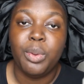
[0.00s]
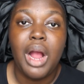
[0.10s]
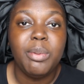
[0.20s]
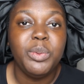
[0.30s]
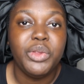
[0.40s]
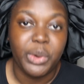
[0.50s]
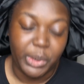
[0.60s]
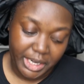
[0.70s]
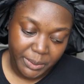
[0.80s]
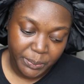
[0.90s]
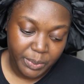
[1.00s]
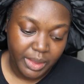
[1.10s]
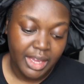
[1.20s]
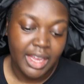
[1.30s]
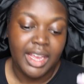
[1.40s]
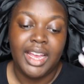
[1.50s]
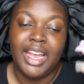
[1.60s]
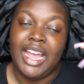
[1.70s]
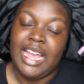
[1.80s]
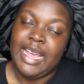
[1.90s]
Problem with Corey.
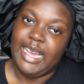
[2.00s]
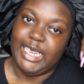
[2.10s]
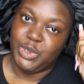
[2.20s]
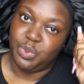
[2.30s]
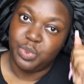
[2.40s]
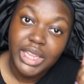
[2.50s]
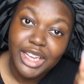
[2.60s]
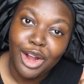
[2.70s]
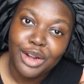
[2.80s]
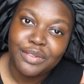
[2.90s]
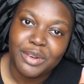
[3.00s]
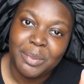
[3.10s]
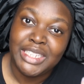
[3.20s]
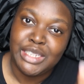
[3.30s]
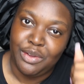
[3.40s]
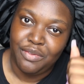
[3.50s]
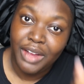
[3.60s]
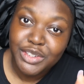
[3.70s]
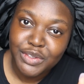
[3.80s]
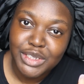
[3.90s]
It's really hard for me to
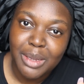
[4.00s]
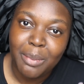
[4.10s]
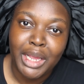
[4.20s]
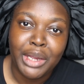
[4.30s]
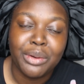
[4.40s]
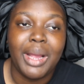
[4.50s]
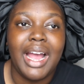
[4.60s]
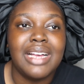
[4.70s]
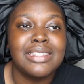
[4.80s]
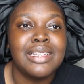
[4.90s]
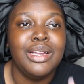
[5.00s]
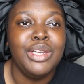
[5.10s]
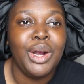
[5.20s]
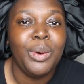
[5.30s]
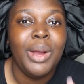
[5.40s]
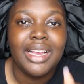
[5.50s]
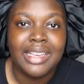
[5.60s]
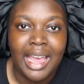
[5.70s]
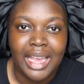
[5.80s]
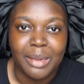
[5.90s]
vouch for somebody who has no
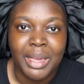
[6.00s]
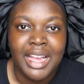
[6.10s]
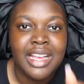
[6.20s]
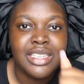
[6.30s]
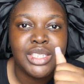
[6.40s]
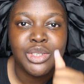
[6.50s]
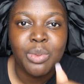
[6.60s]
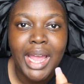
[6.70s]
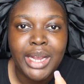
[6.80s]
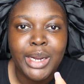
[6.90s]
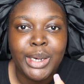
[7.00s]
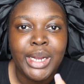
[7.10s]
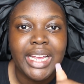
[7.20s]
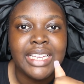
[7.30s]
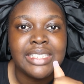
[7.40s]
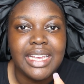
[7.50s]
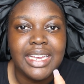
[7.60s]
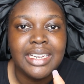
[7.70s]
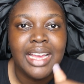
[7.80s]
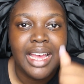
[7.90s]
game. His swagger is
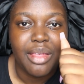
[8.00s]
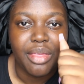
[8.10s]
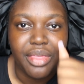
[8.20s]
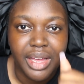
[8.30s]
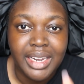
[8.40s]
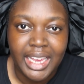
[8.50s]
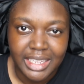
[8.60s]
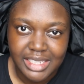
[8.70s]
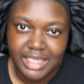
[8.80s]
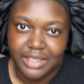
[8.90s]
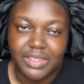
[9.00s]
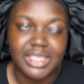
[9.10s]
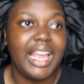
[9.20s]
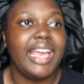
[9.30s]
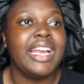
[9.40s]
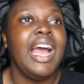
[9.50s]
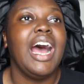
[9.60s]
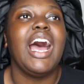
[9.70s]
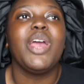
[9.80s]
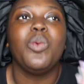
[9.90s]
in the negatives. Like,
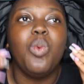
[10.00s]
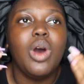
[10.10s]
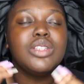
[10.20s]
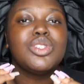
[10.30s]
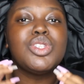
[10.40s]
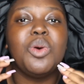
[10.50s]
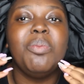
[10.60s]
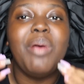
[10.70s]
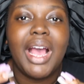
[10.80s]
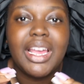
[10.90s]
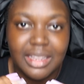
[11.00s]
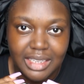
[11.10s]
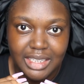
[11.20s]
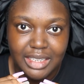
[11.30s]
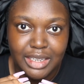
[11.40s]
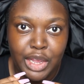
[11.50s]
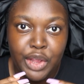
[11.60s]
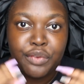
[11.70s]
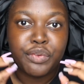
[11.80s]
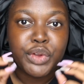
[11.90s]
I want so badly
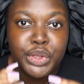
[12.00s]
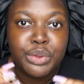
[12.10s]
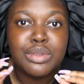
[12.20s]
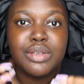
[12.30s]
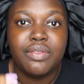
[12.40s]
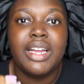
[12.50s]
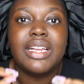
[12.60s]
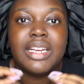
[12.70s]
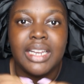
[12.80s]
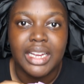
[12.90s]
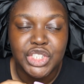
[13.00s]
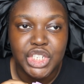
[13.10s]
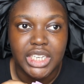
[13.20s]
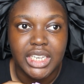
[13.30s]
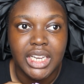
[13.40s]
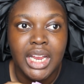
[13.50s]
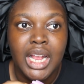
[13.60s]
for you to find a connection,